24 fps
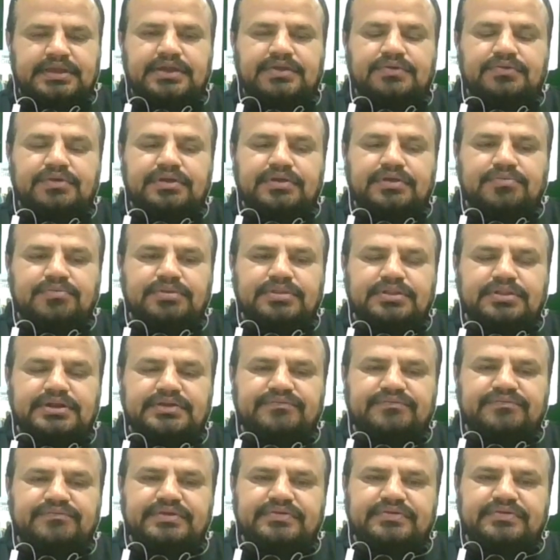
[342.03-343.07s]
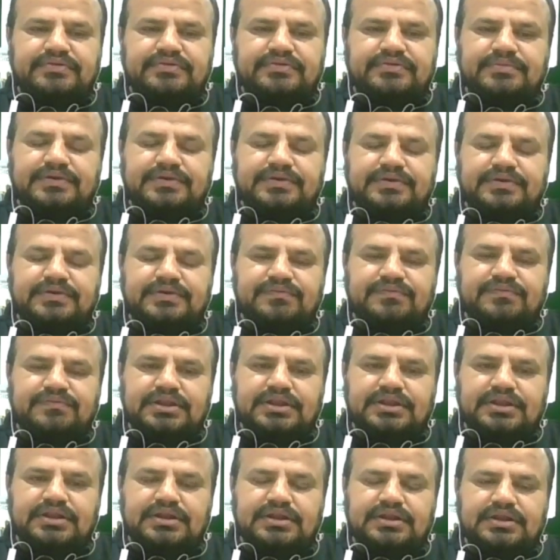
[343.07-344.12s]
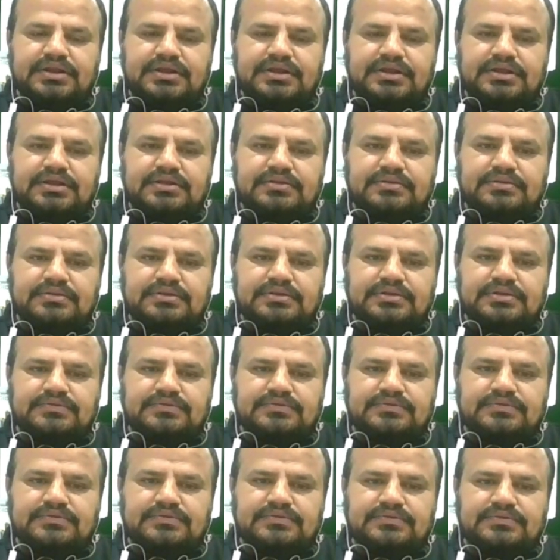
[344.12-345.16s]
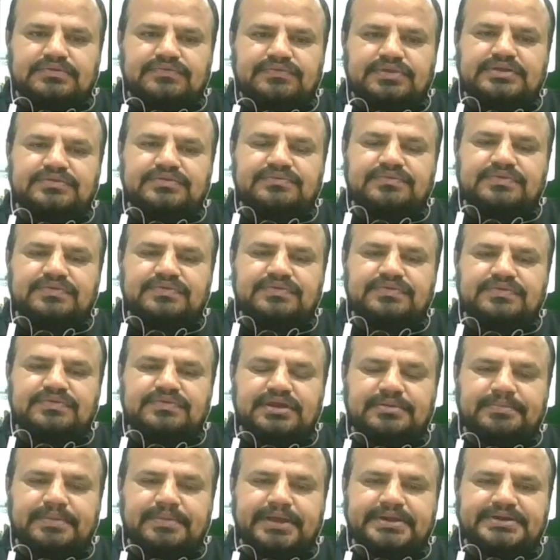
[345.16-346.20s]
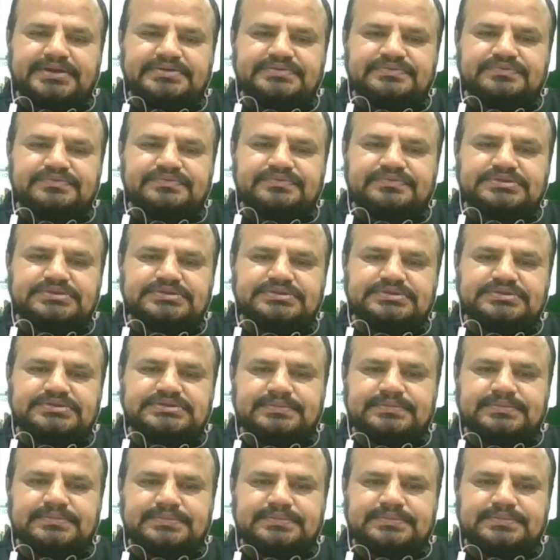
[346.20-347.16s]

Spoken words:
the difference between circuit switching and packet switching?